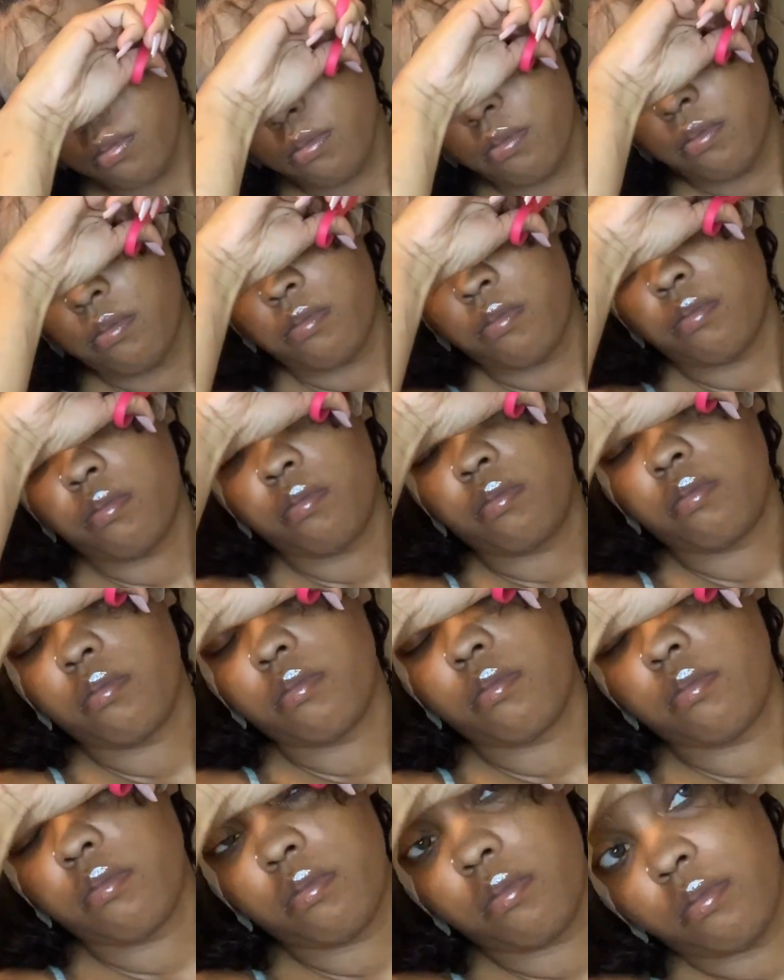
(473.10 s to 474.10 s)
I don't
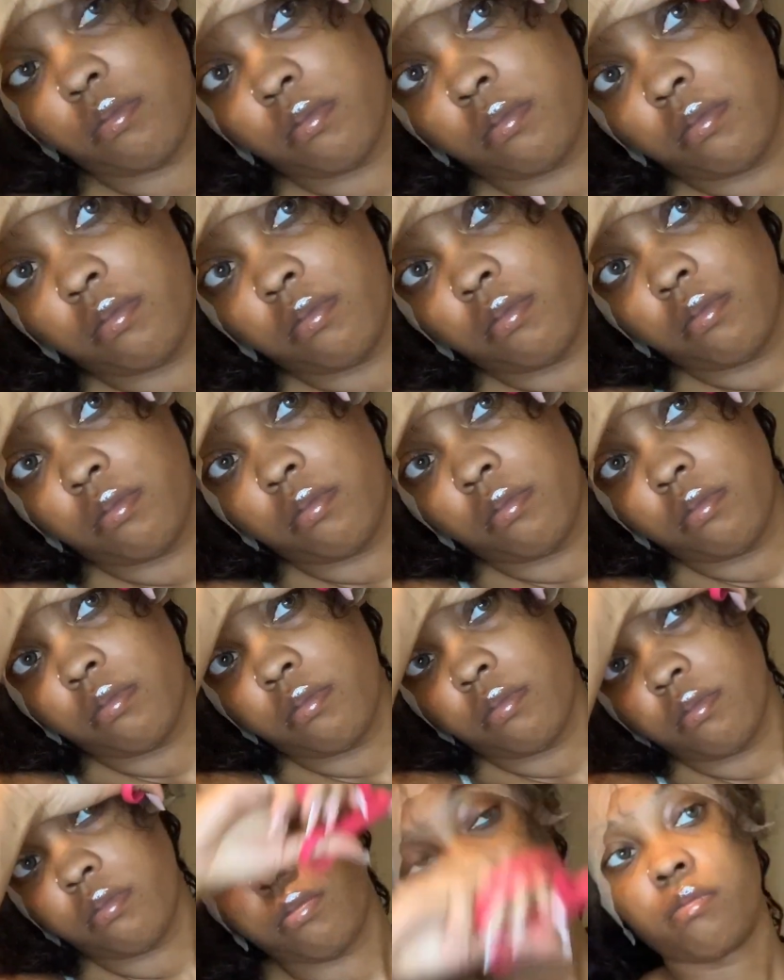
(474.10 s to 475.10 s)
do
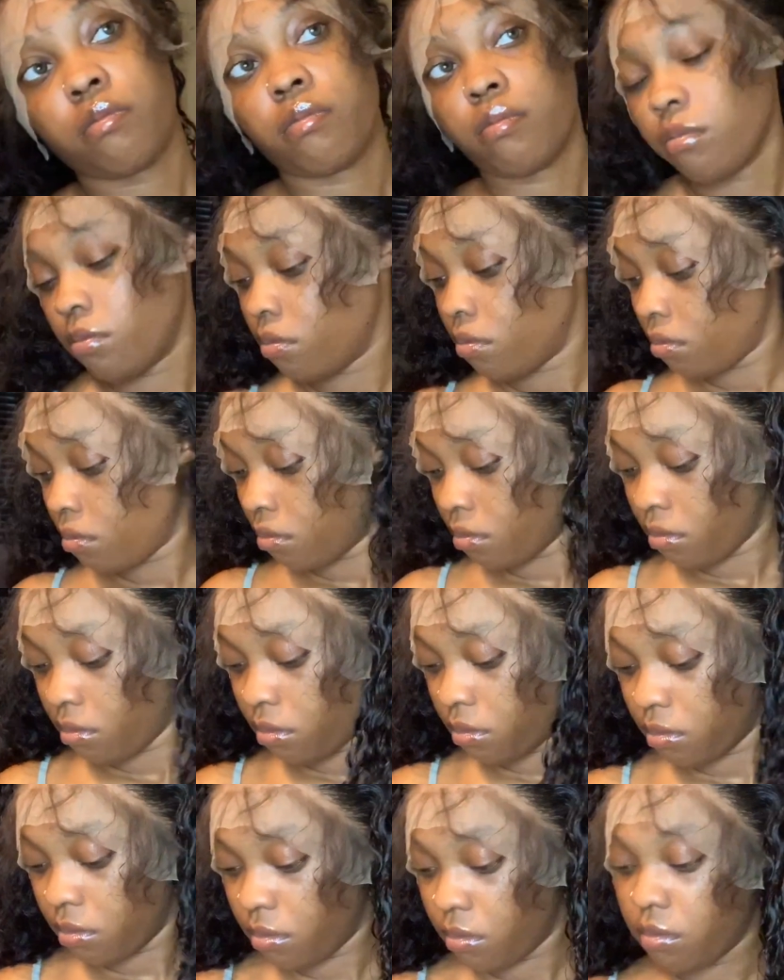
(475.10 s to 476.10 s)
cold. I don't
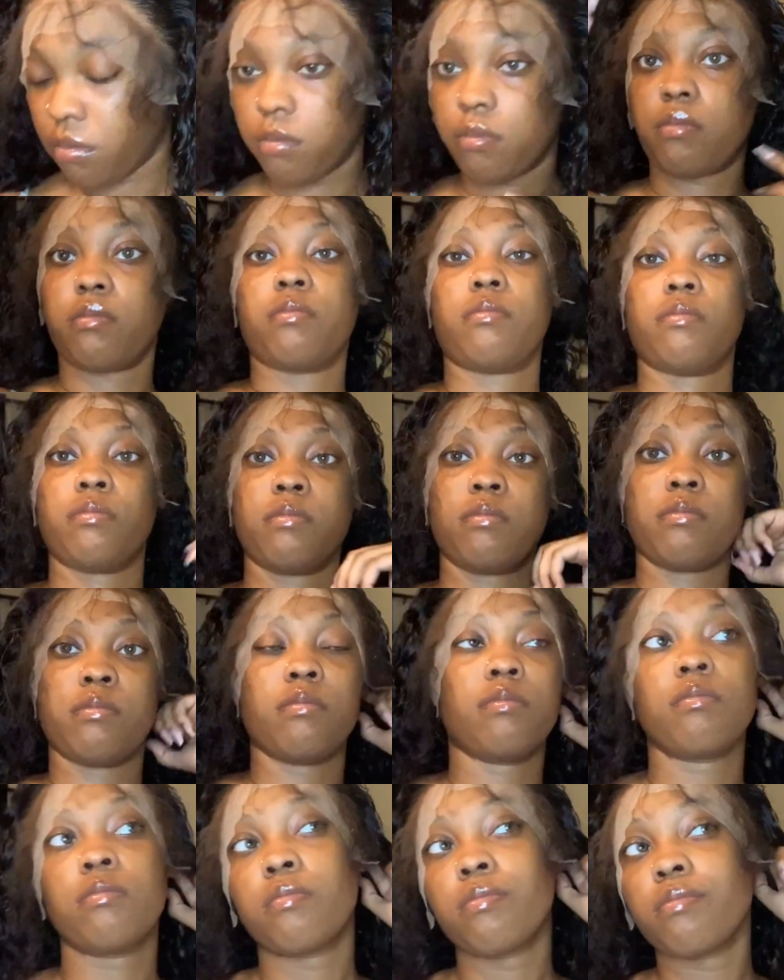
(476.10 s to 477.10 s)
know why people say
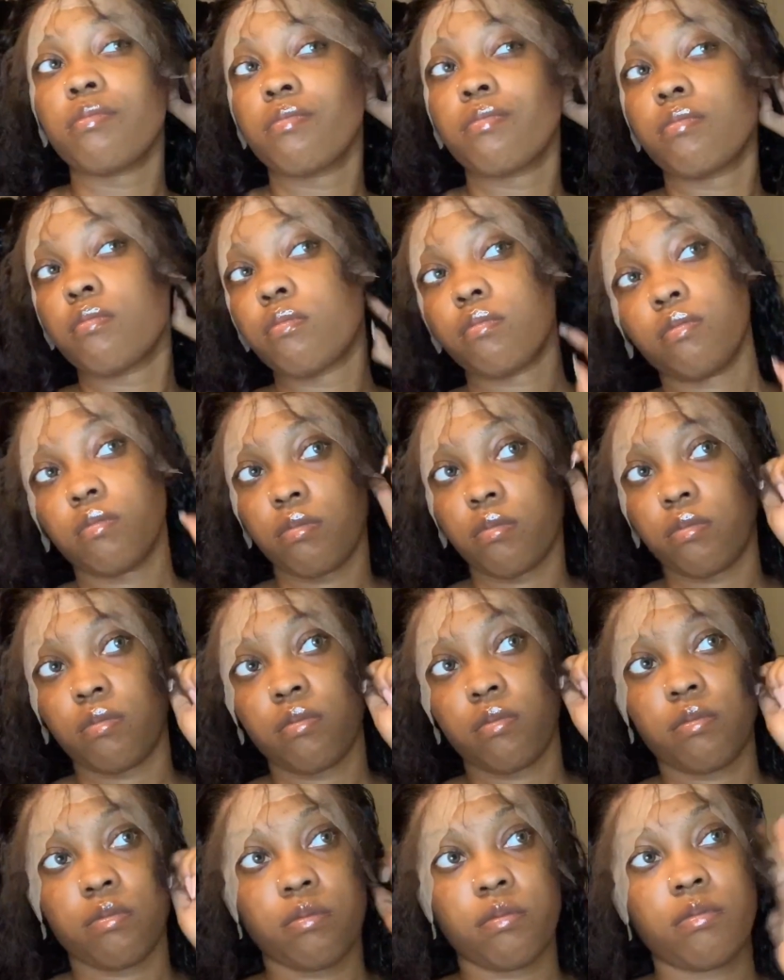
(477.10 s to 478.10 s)
blow dry
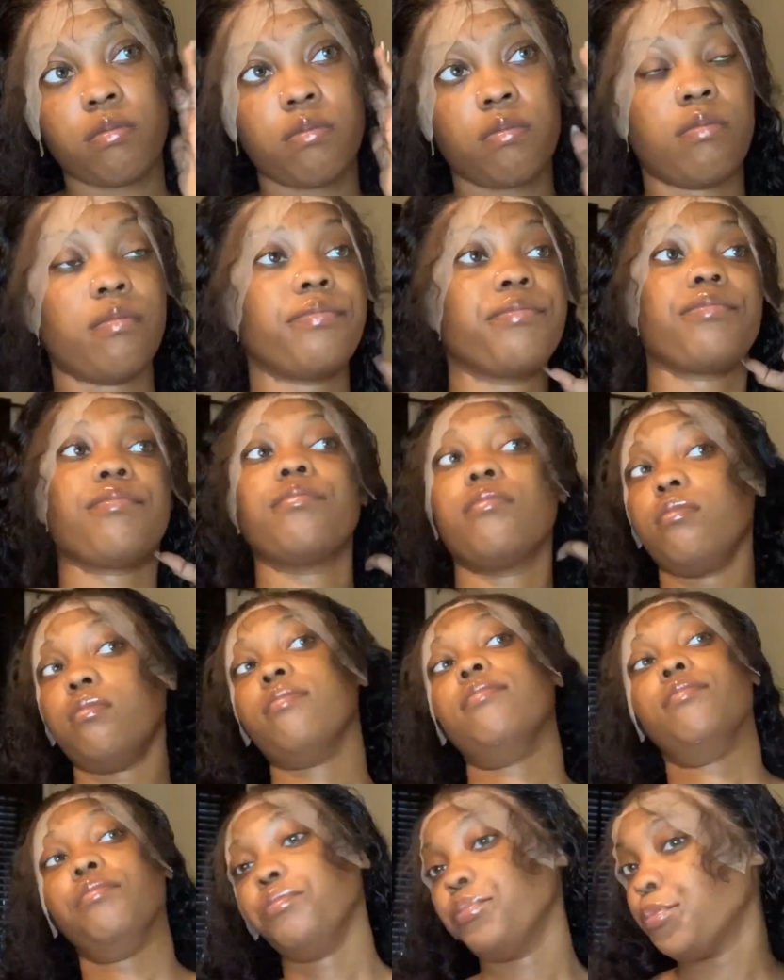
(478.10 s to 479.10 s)
on cold. Like
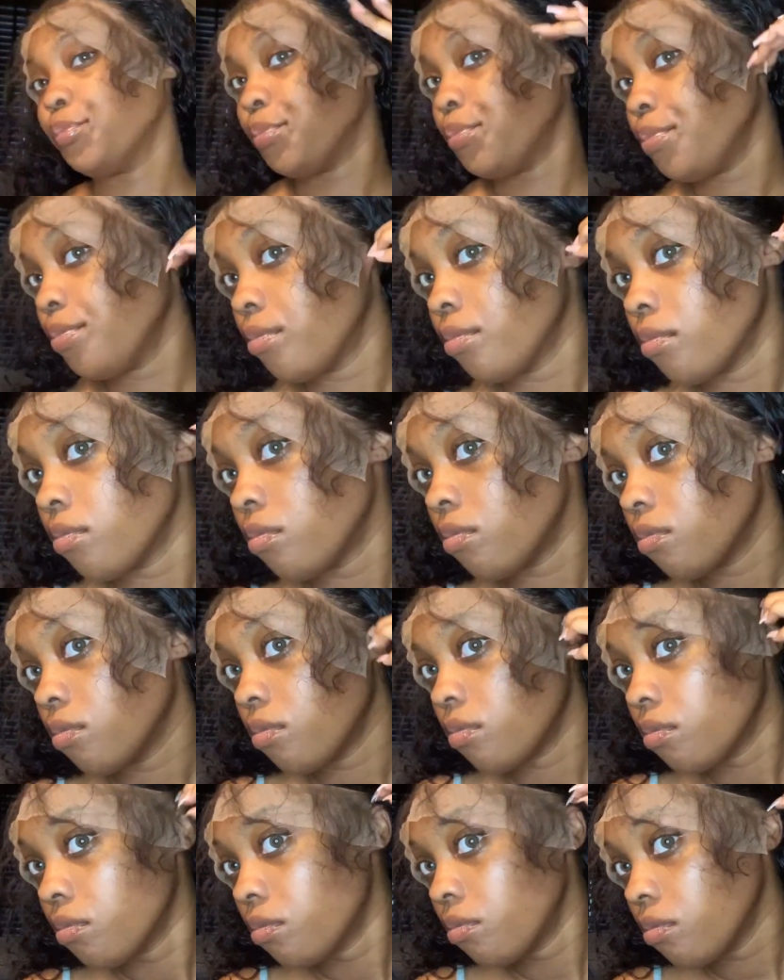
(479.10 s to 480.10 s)
I don't do that.
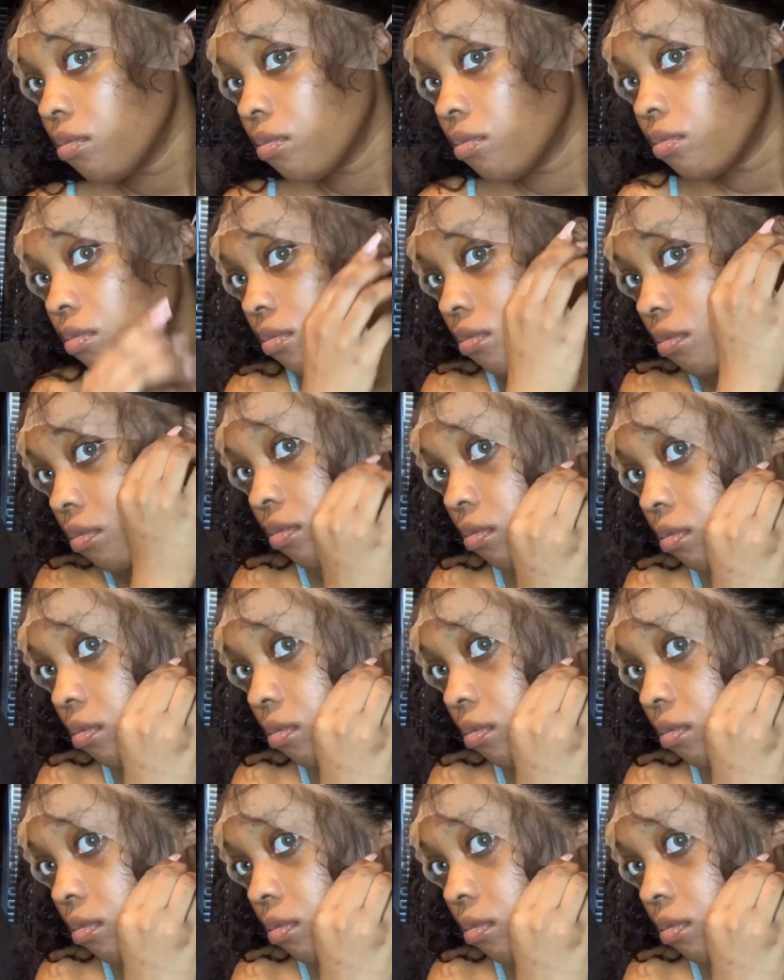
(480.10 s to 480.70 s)
It's heat.